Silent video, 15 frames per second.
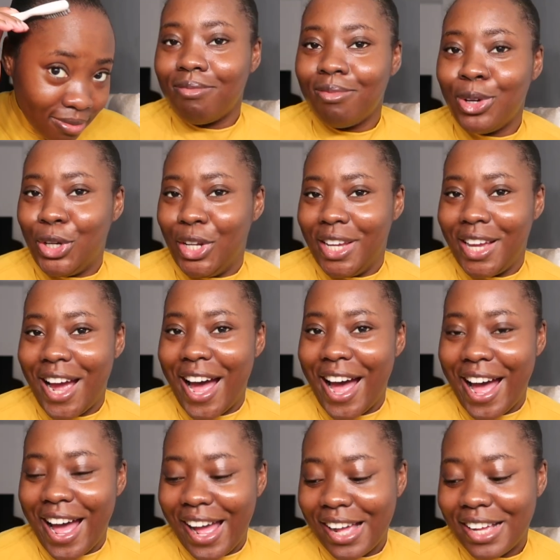Morning,
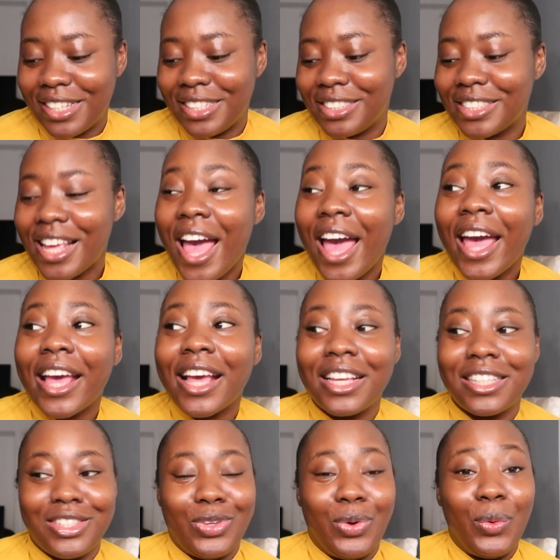guys.
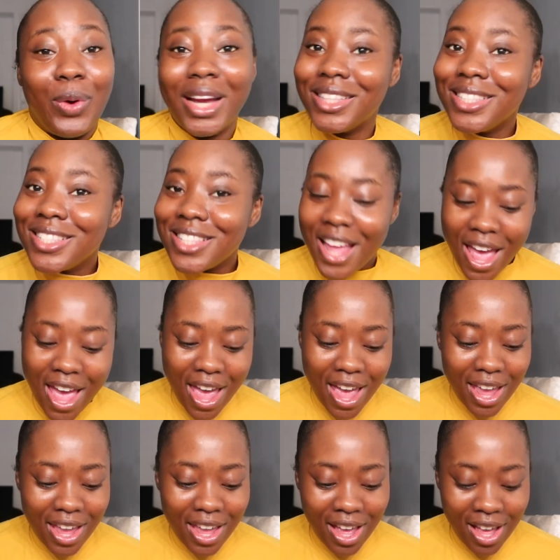It's
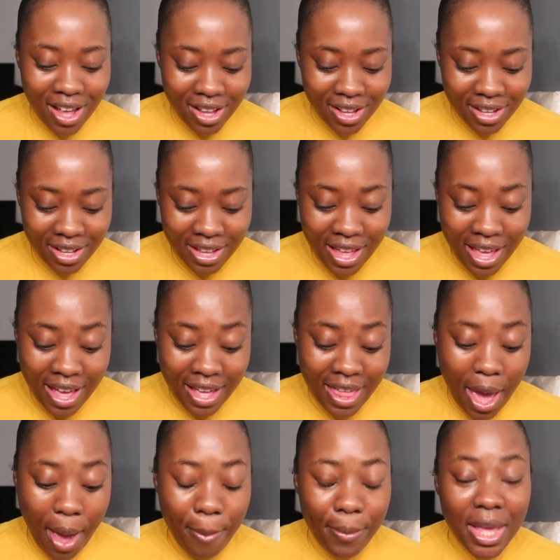Wednesday.
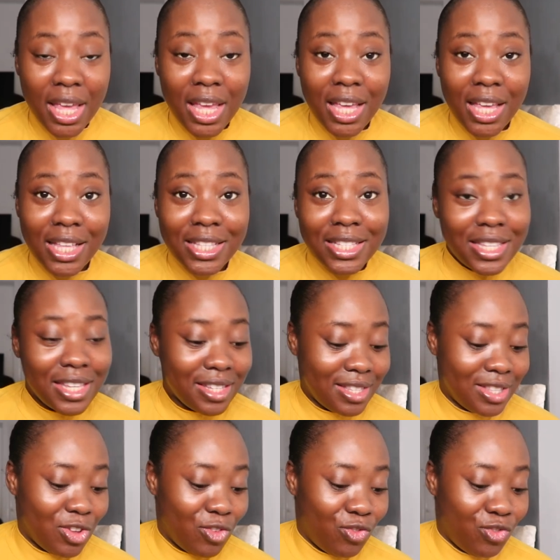That means it's
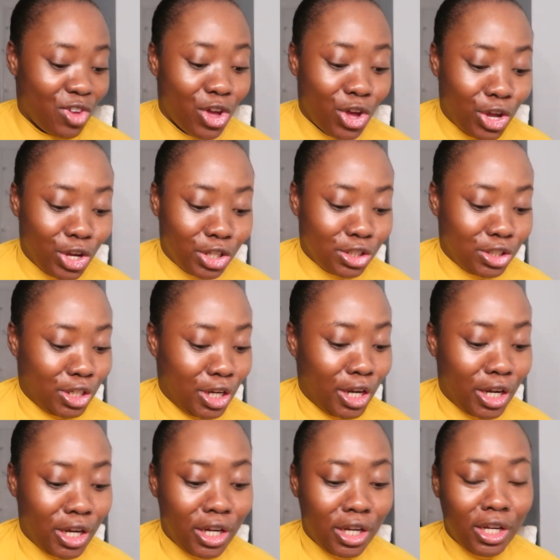the third
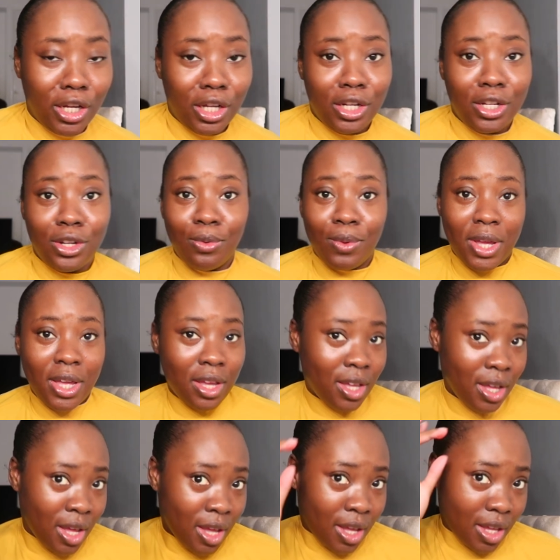day in the
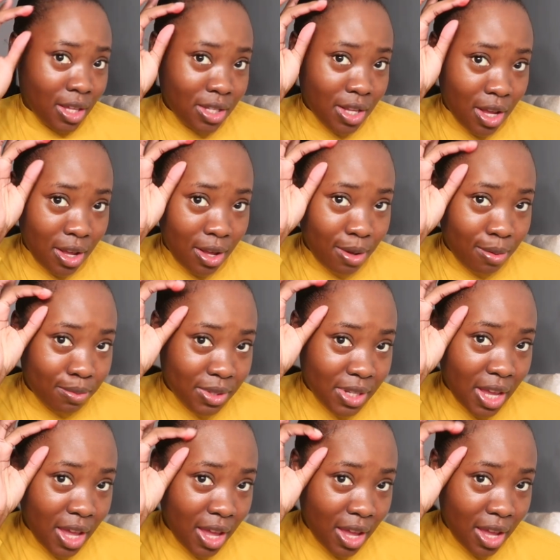week. It's hump
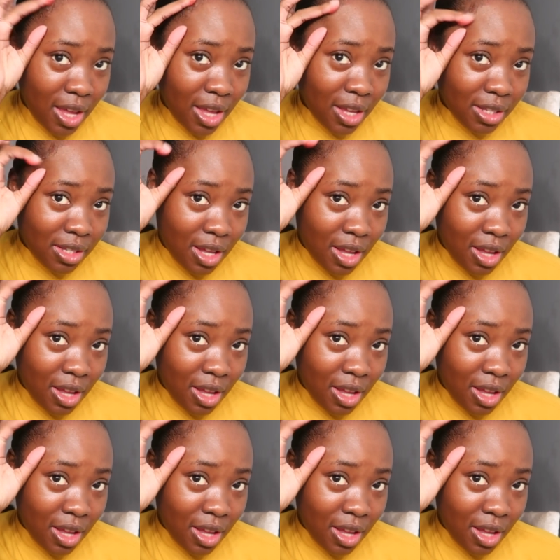day.